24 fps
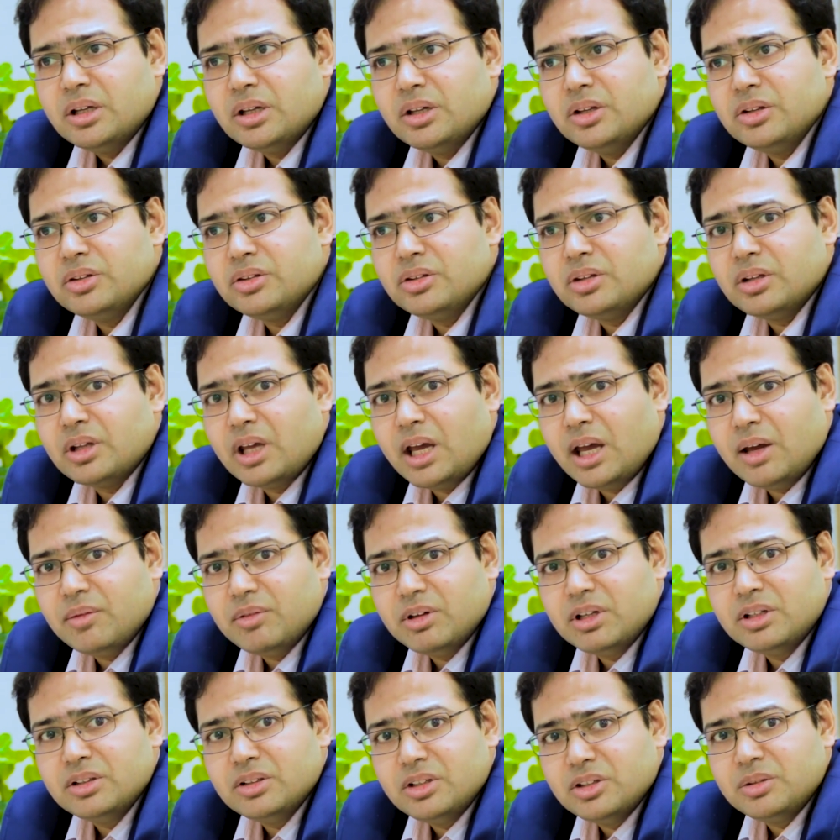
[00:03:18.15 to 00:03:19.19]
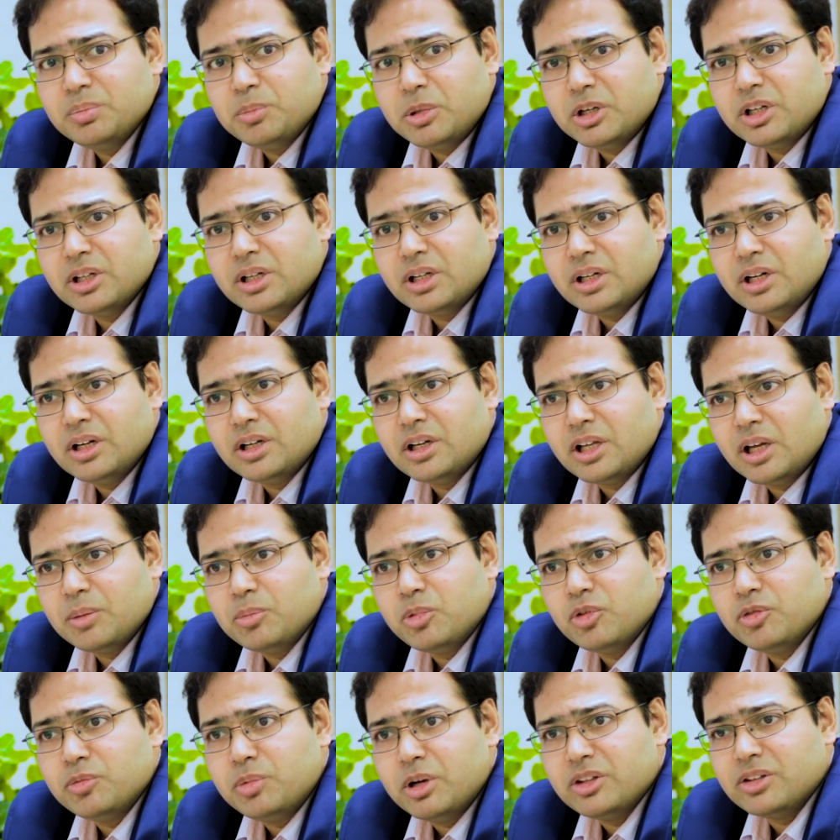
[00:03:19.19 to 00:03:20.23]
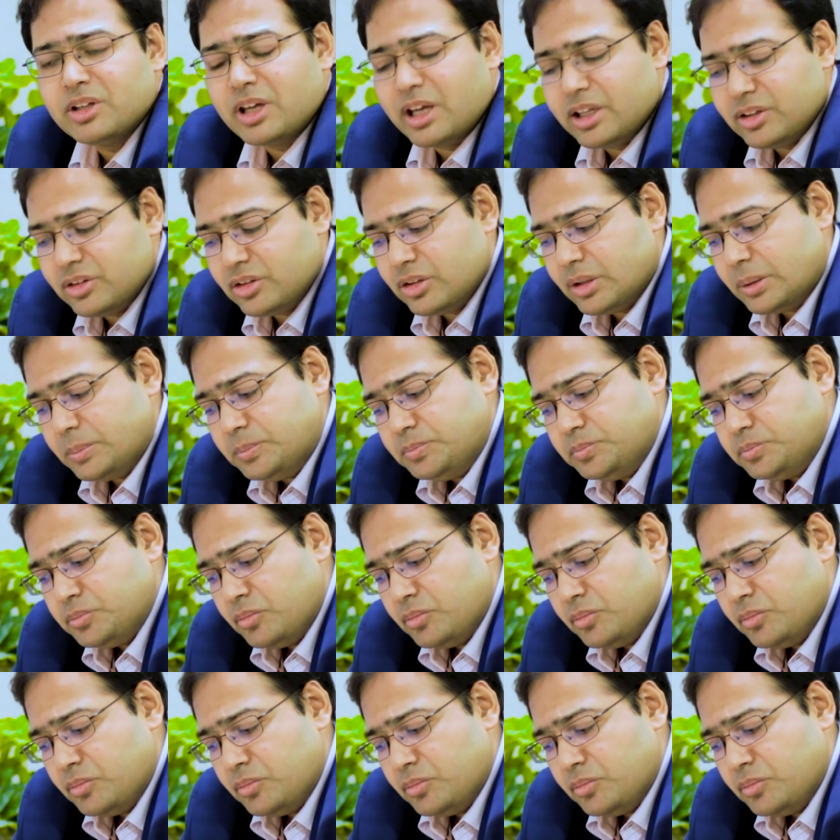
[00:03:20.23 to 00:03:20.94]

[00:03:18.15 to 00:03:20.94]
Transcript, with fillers: is having this particular type of breast cancer?